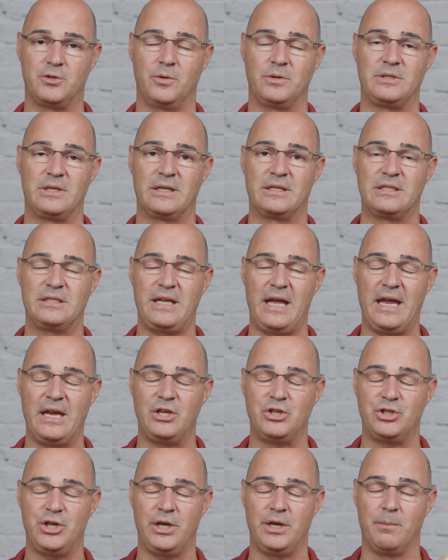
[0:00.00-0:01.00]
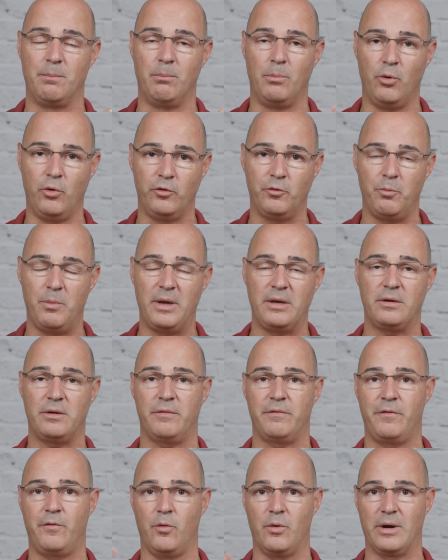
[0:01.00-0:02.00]
So it's exchanging movement
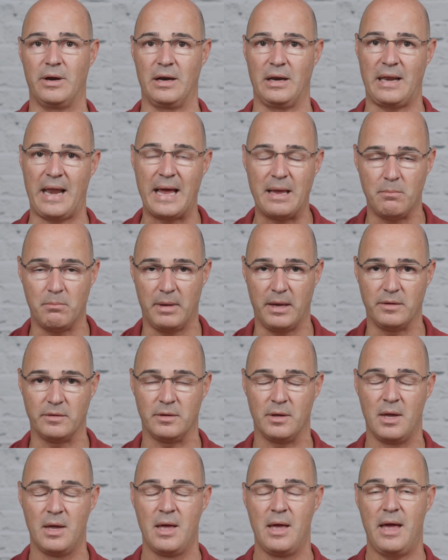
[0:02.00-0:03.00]
for alignment.